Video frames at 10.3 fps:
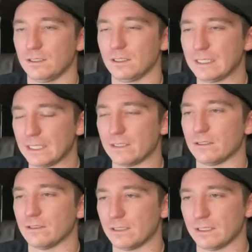
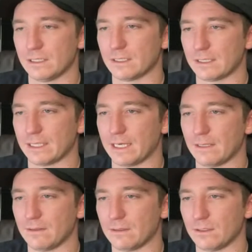gear and things like
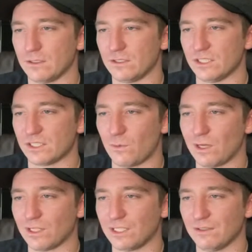that. Just started
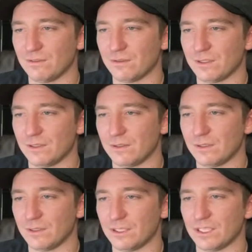watching your your
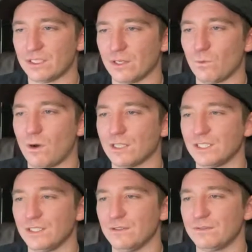just started watching
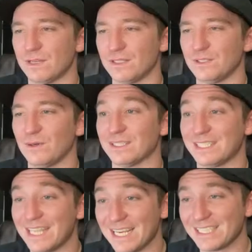you found you on
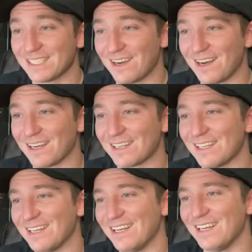TikTok.
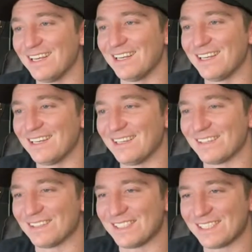Or oh,
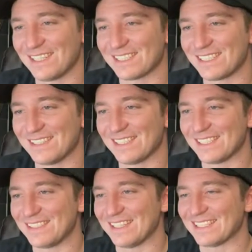your TikTok's killing it,
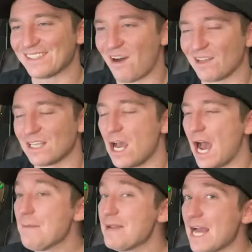dude. That's awesome.
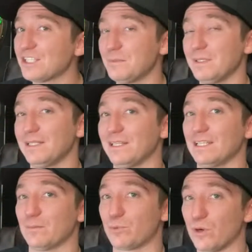I've been actually been getting
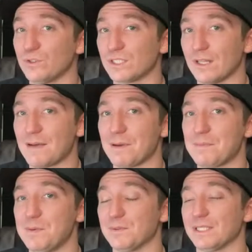approached a lot by
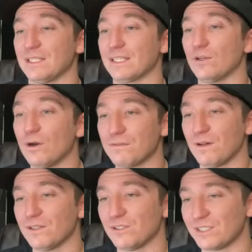people saying like, "Yo, I
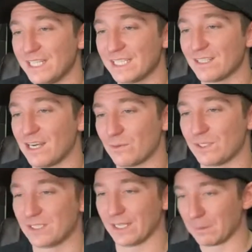follow your TikTok," which
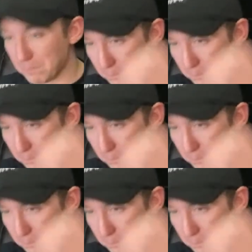is like